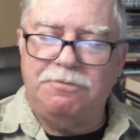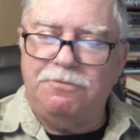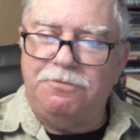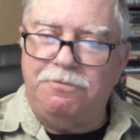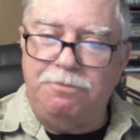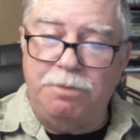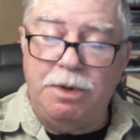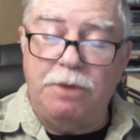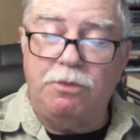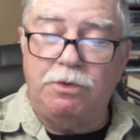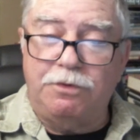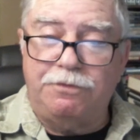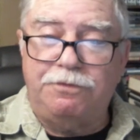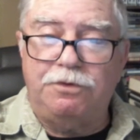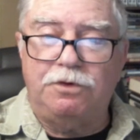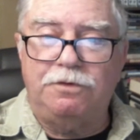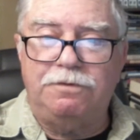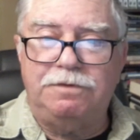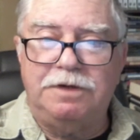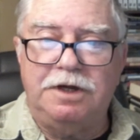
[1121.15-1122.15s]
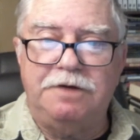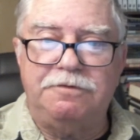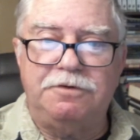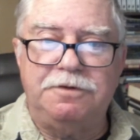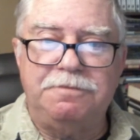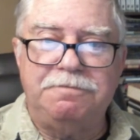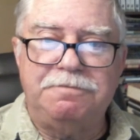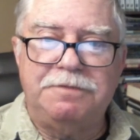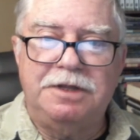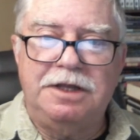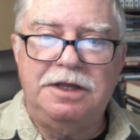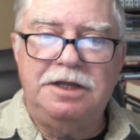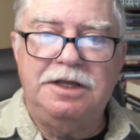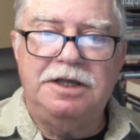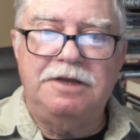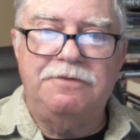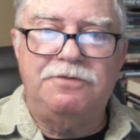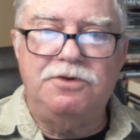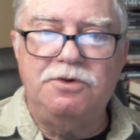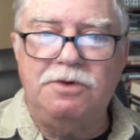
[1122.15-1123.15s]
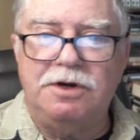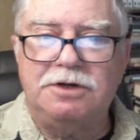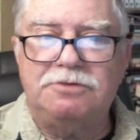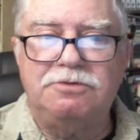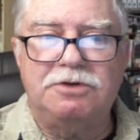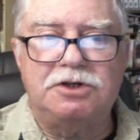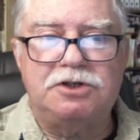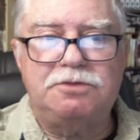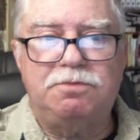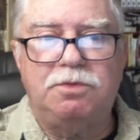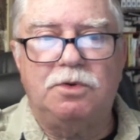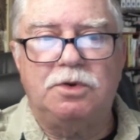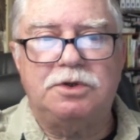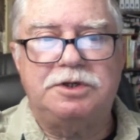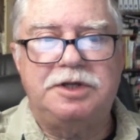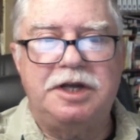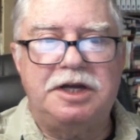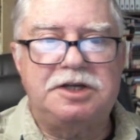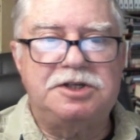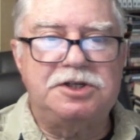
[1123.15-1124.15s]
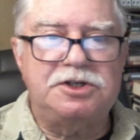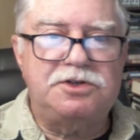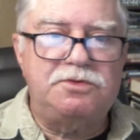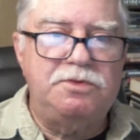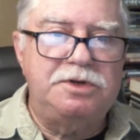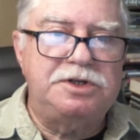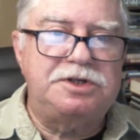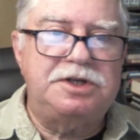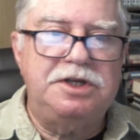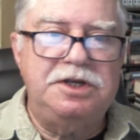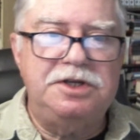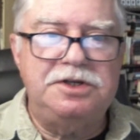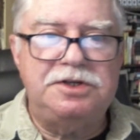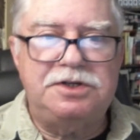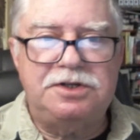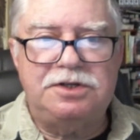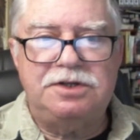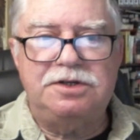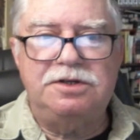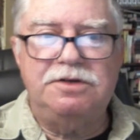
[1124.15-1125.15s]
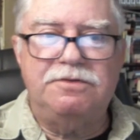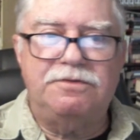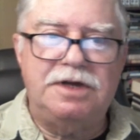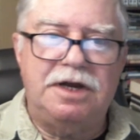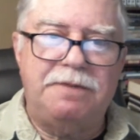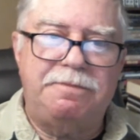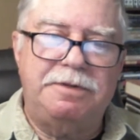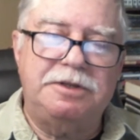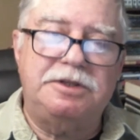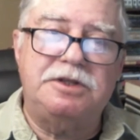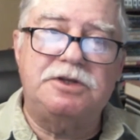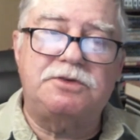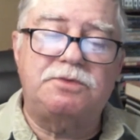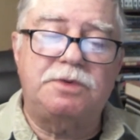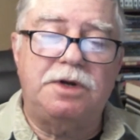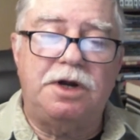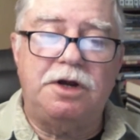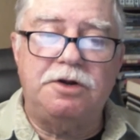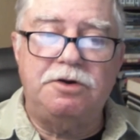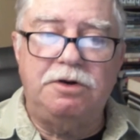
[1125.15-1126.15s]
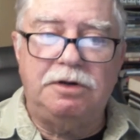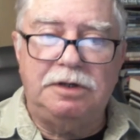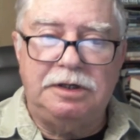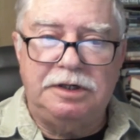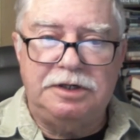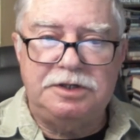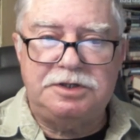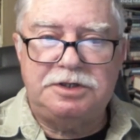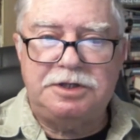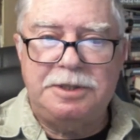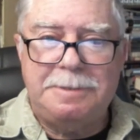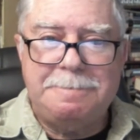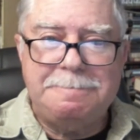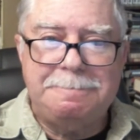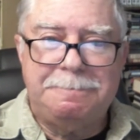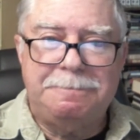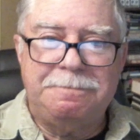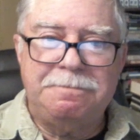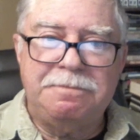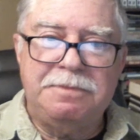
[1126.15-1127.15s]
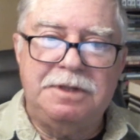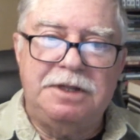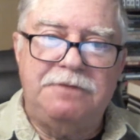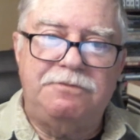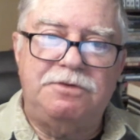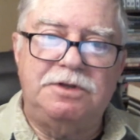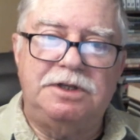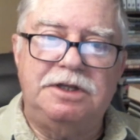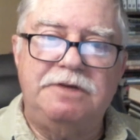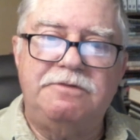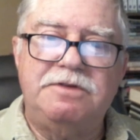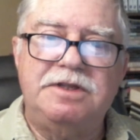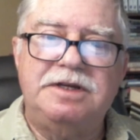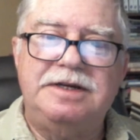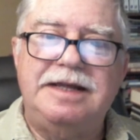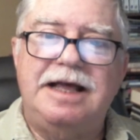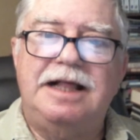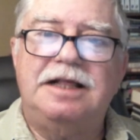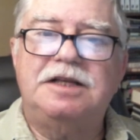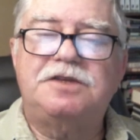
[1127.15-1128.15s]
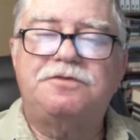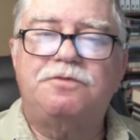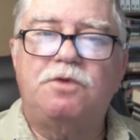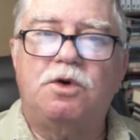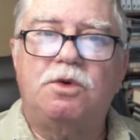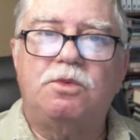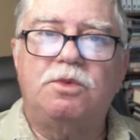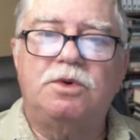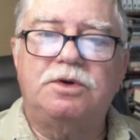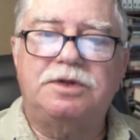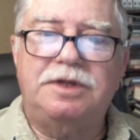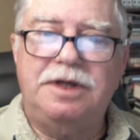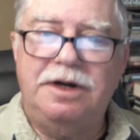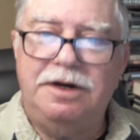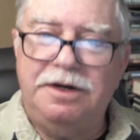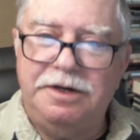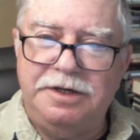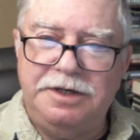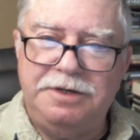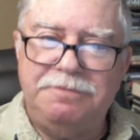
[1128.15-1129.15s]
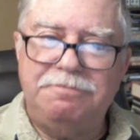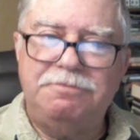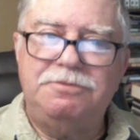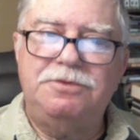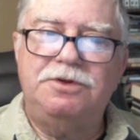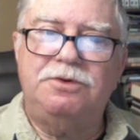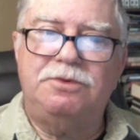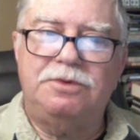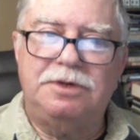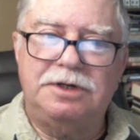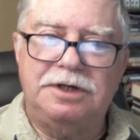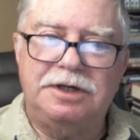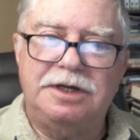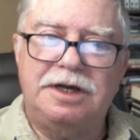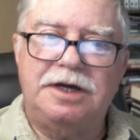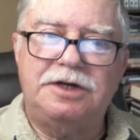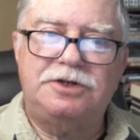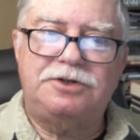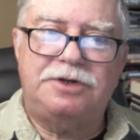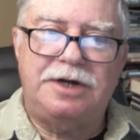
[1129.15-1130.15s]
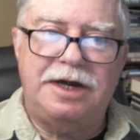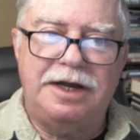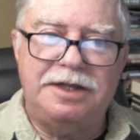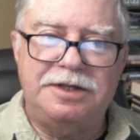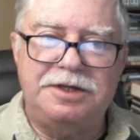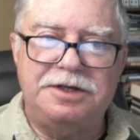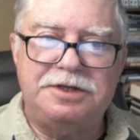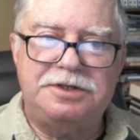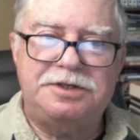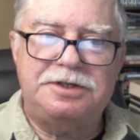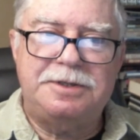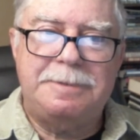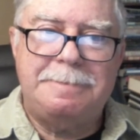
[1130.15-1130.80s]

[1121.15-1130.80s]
but with full flavor. If you want to explore Texas whiskeys, you've got to put this one on your list. If you live in the Dallas-Fort Worth area, you really ought to try this.